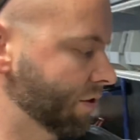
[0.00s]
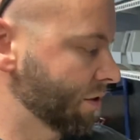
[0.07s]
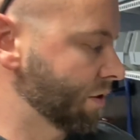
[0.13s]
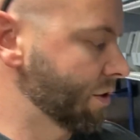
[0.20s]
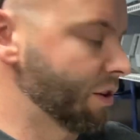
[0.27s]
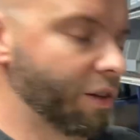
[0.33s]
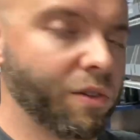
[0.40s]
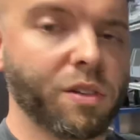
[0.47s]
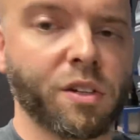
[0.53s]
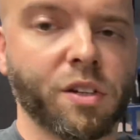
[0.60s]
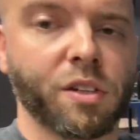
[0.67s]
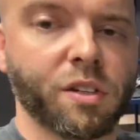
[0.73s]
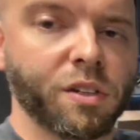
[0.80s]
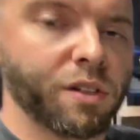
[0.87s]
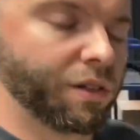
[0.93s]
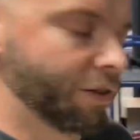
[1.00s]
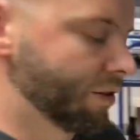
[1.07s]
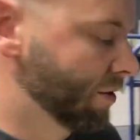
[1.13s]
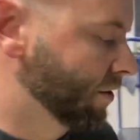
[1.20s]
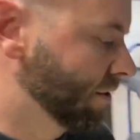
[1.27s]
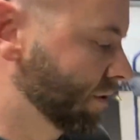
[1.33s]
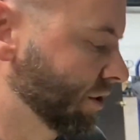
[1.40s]
So
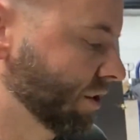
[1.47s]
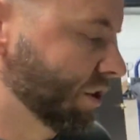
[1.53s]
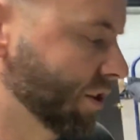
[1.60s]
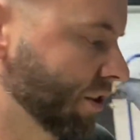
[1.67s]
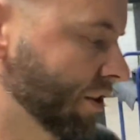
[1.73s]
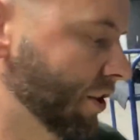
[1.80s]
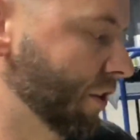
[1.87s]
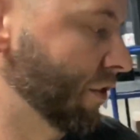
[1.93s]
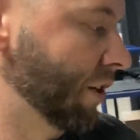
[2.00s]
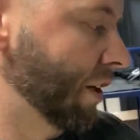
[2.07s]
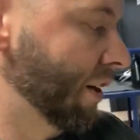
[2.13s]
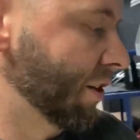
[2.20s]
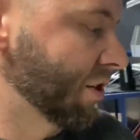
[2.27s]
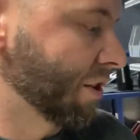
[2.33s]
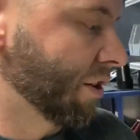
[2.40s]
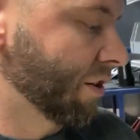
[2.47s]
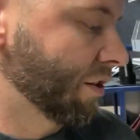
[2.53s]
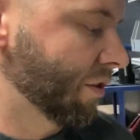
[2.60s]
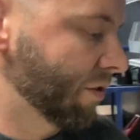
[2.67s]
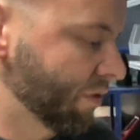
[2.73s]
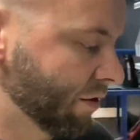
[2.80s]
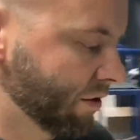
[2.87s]
just to give you guys a
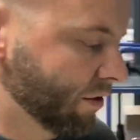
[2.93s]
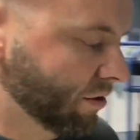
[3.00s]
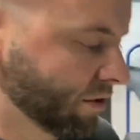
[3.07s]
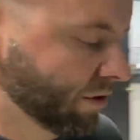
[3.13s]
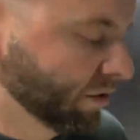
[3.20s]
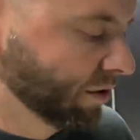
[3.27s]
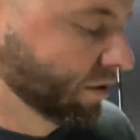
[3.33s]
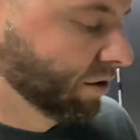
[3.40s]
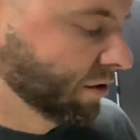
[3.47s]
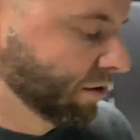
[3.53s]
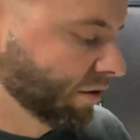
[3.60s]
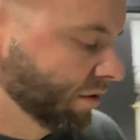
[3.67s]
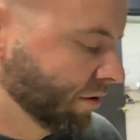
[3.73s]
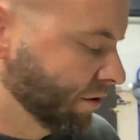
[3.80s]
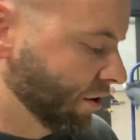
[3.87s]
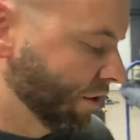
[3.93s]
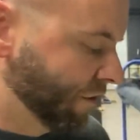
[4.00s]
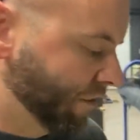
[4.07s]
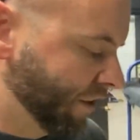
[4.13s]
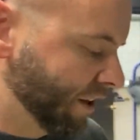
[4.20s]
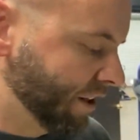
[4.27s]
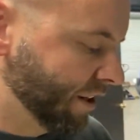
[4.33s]
rough
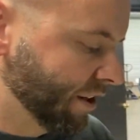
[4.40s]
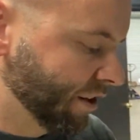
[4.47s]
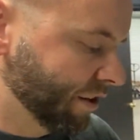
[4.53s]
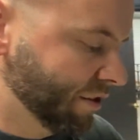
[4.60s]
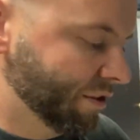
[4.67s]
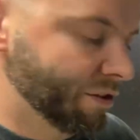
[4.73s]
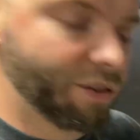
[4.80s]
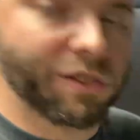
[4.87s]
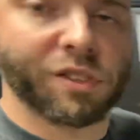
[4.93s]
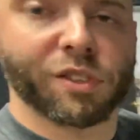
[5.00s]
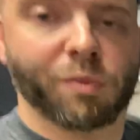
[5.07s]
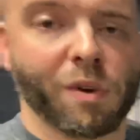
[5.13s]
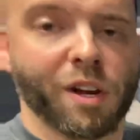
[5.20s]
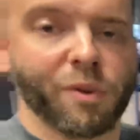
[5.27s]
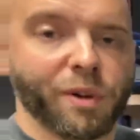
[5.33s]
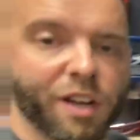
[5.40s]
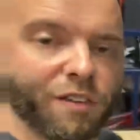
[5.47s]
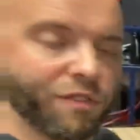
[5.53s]
idea, this is why we have a